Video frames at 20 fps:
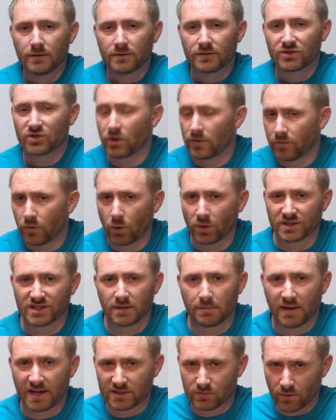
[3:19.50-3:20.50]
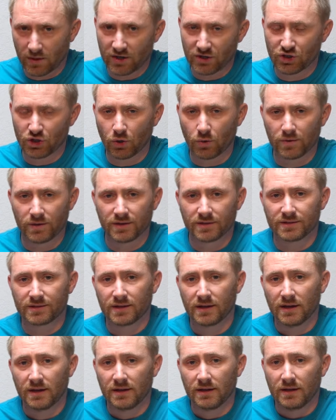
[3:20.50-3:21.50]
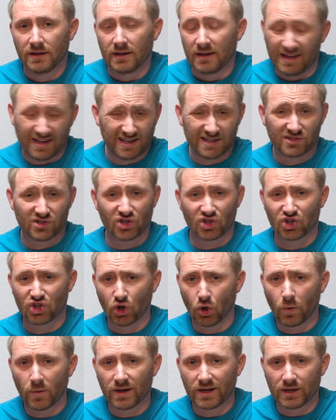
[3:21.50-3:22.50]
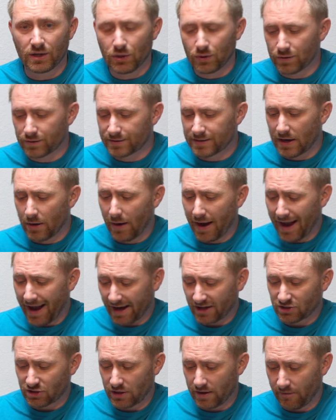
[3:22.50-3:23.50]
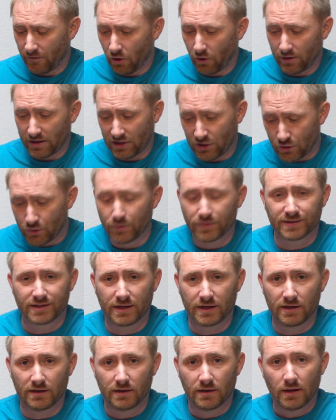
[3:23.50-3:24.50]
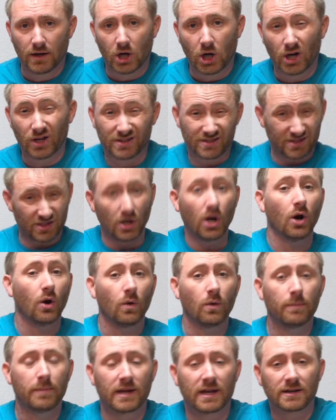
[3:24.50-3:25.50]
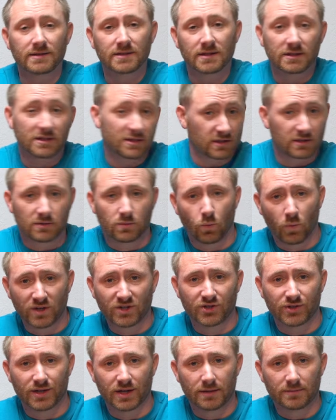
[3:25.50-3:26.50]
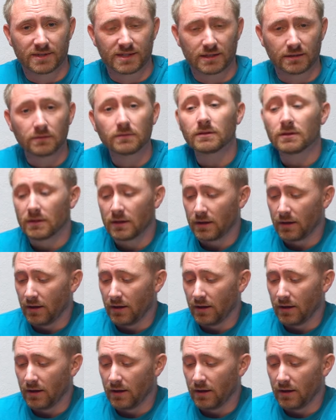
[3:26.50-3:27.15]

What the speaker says: So of course the best way to show this is to show it in use. Now I actually have already used it on snow because it's winter time still.